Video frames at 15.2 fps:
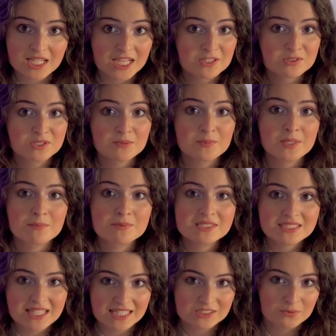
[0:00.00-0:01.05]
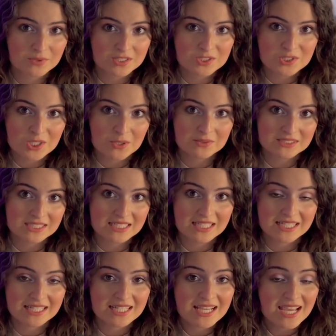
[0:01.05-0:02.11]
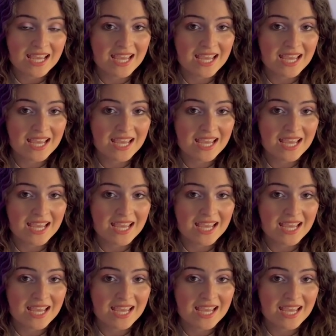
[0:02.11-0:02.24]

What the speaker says: I used to be obsessed with this show as a kid,